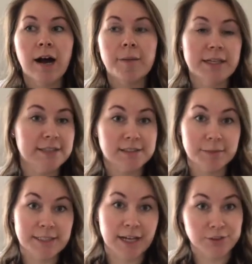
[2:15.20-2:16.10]
it needs to
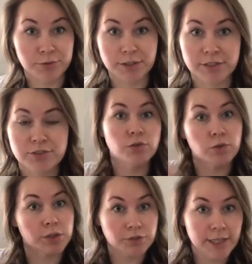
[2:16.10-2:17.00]
be attached to a leash
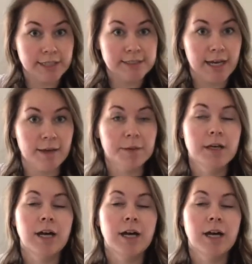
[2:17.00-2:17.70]
or a training tab,